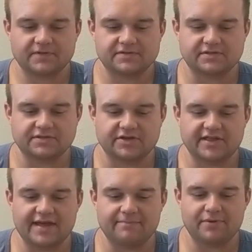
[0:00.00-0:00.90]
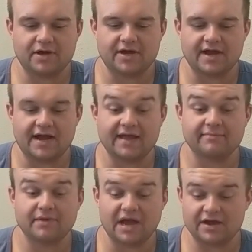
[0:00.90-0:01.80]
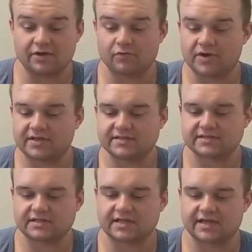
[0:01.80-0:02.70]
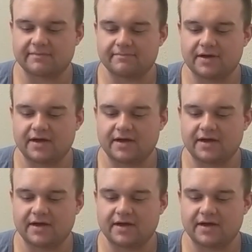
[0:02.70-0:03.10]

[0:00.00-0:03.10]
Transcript: so I'll tell you that, but I am not going to run these until I get